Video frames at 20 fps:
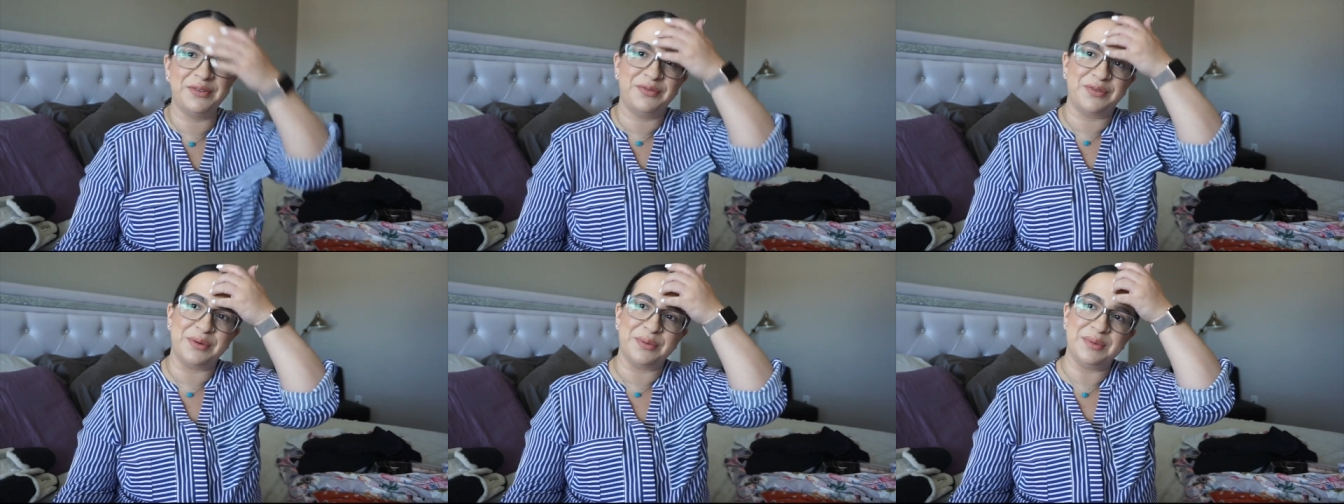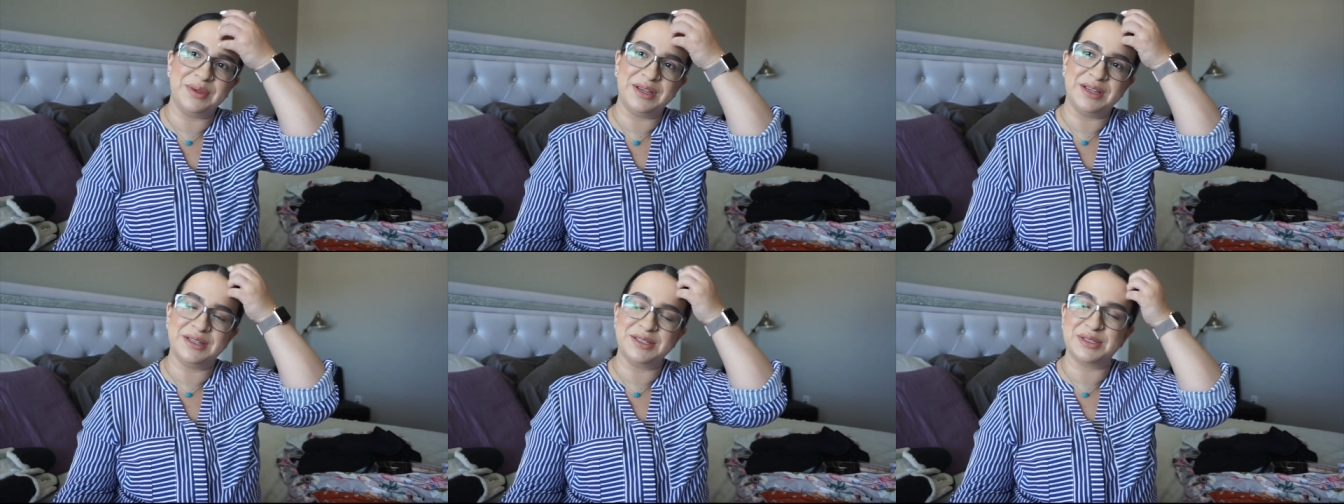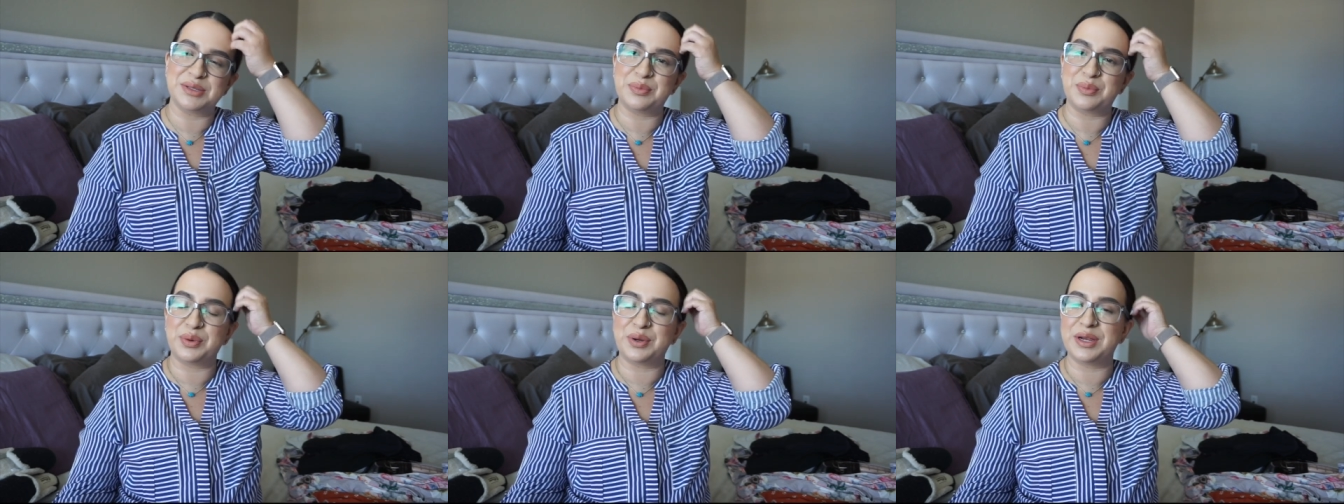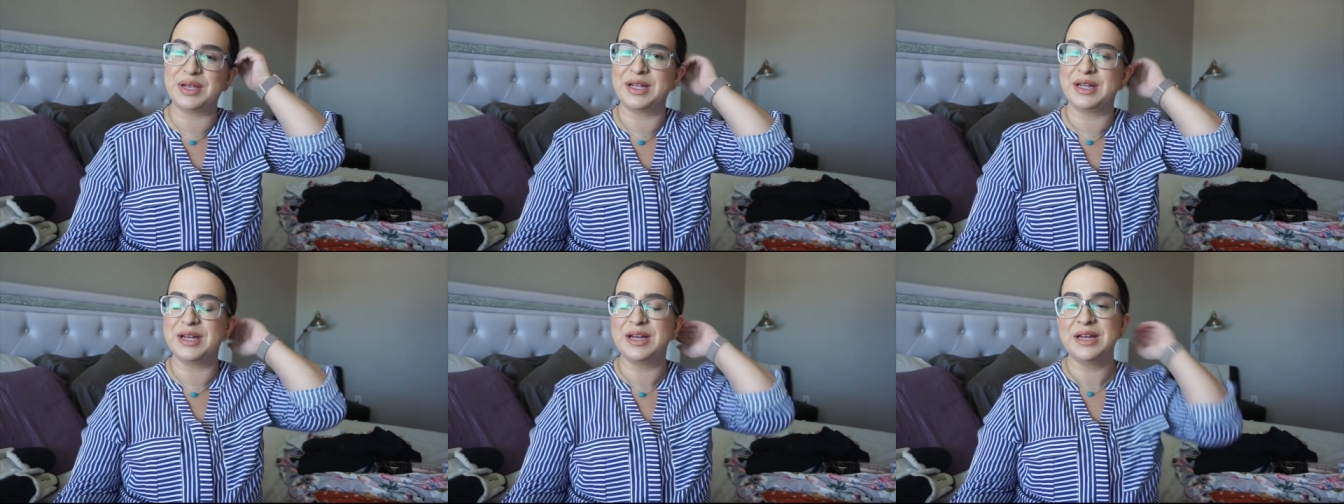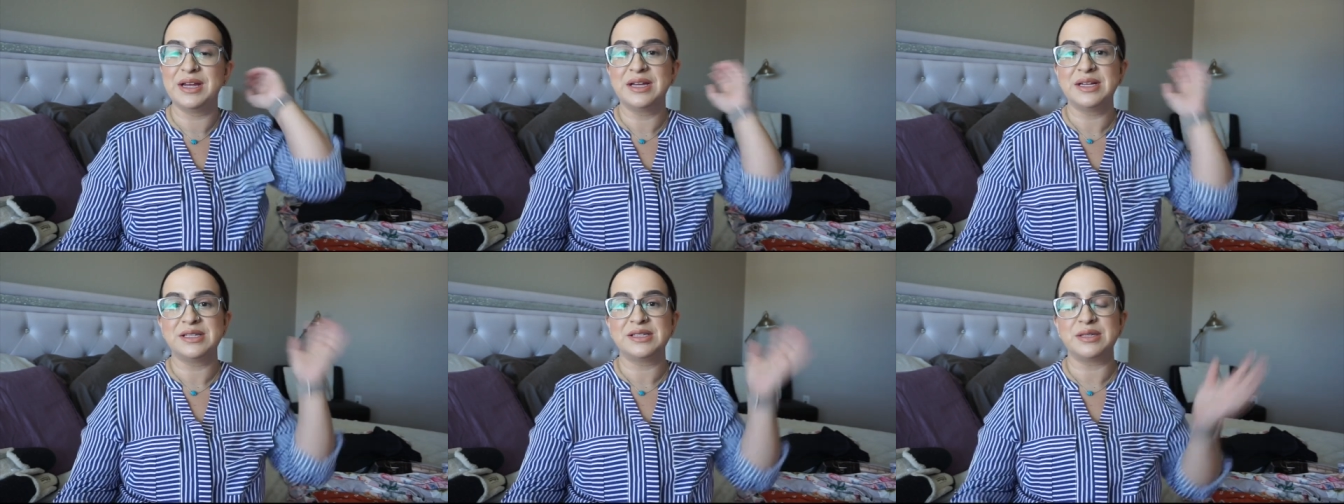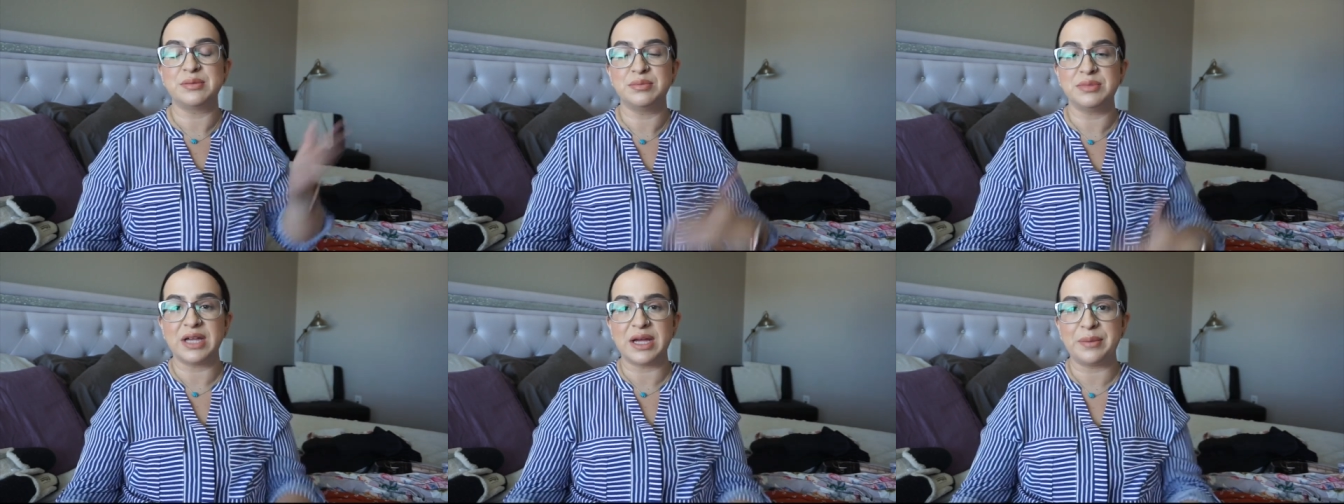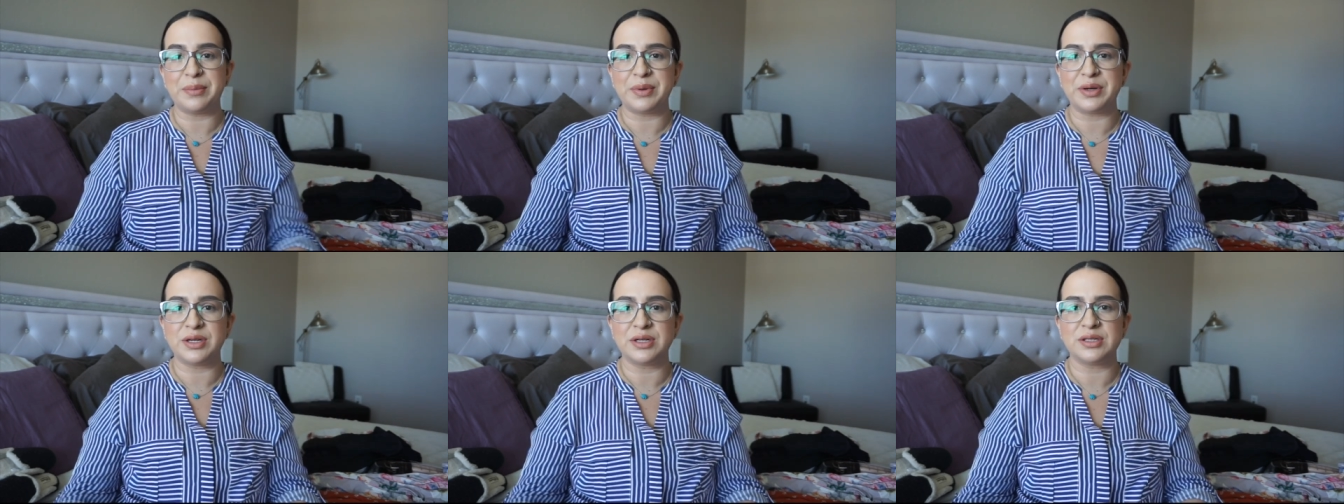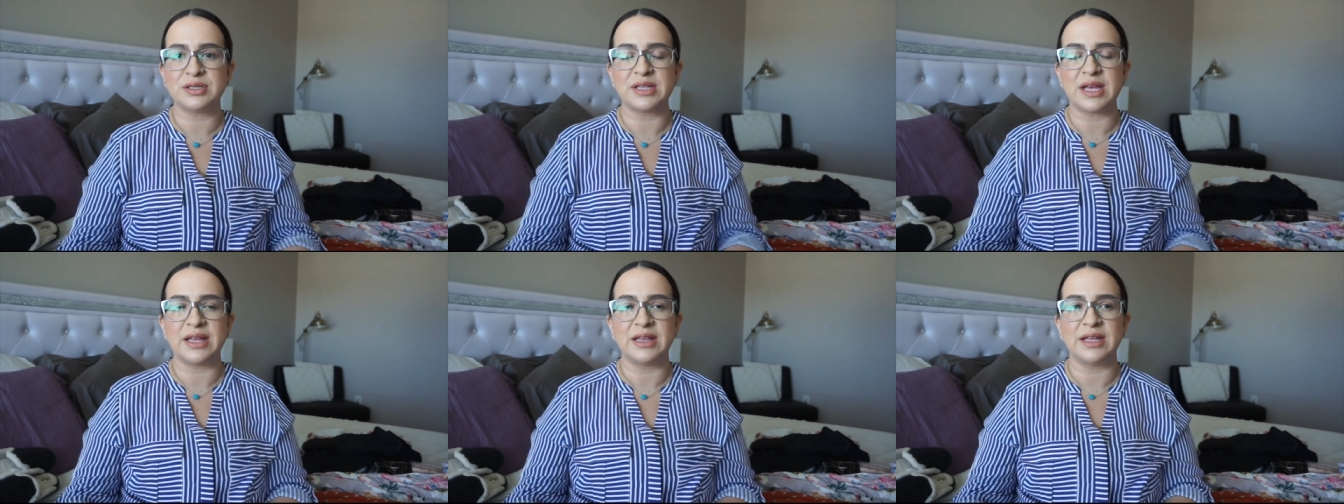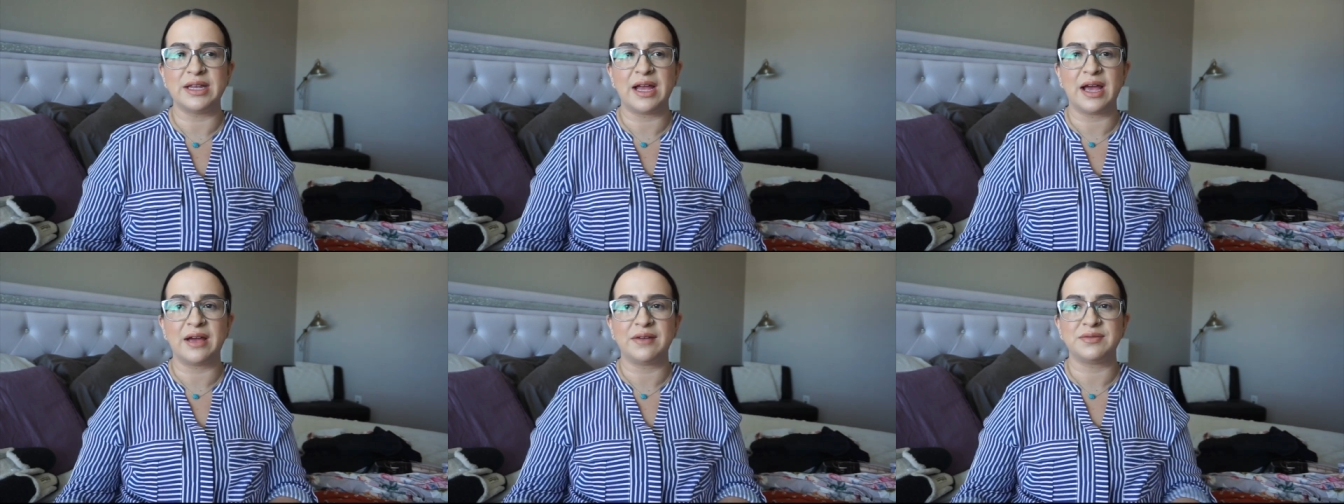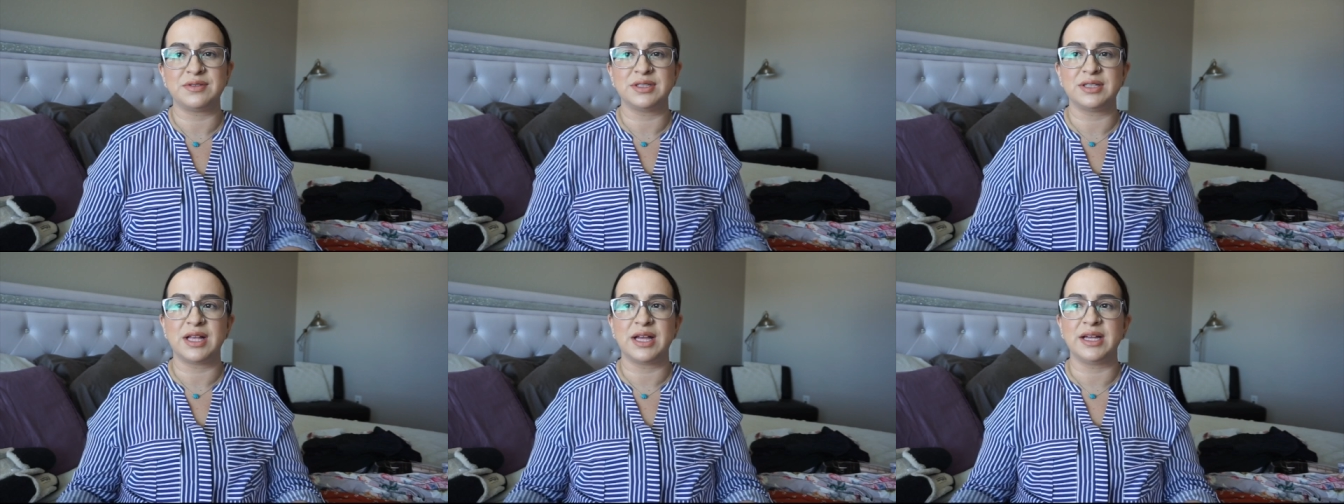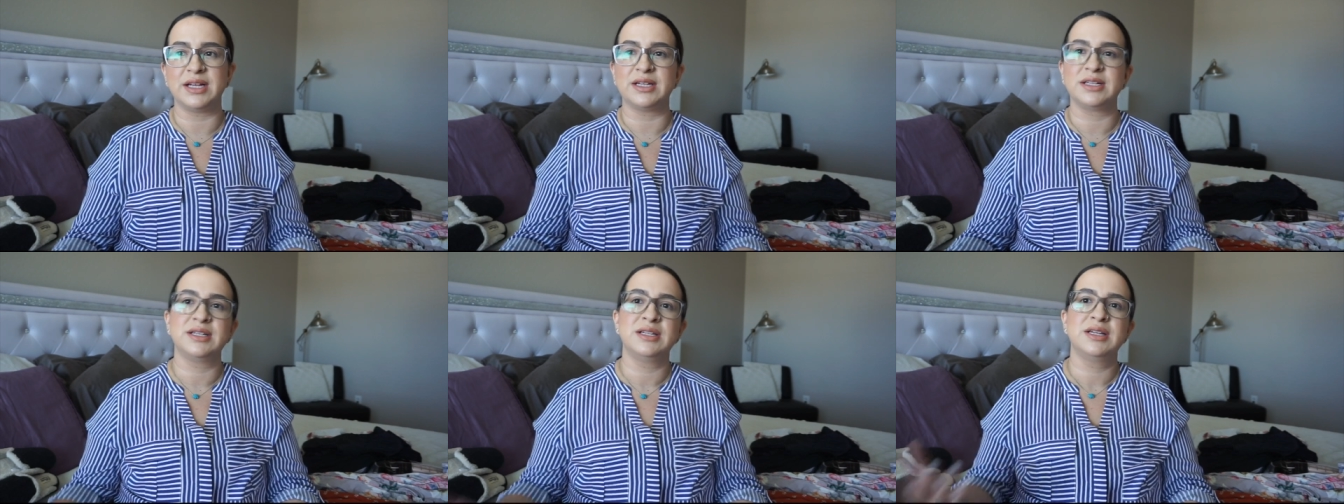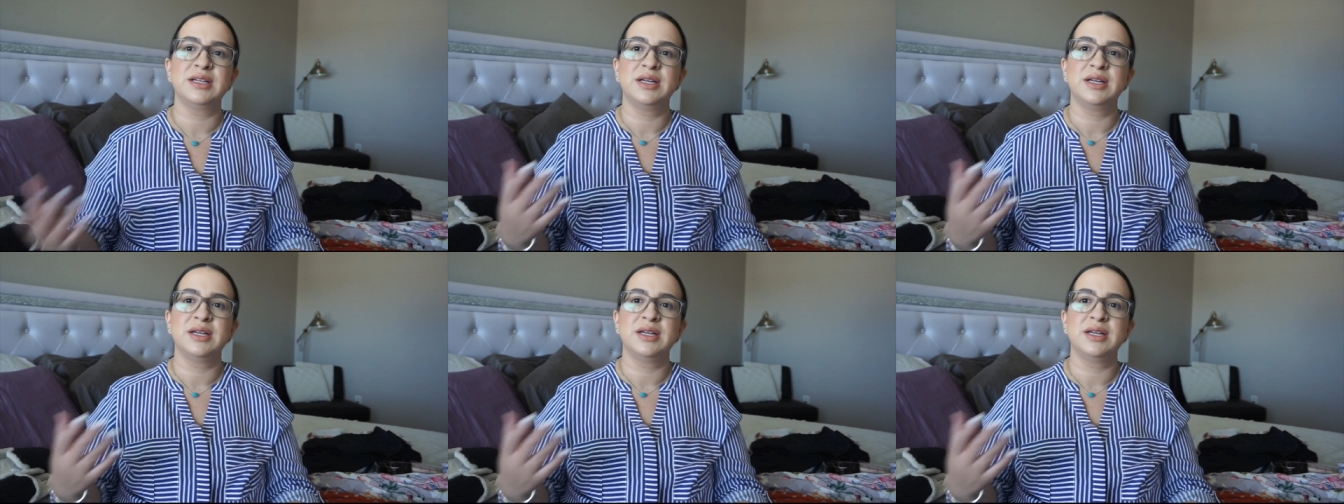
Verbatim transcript: for me to bring some diapers and then have to like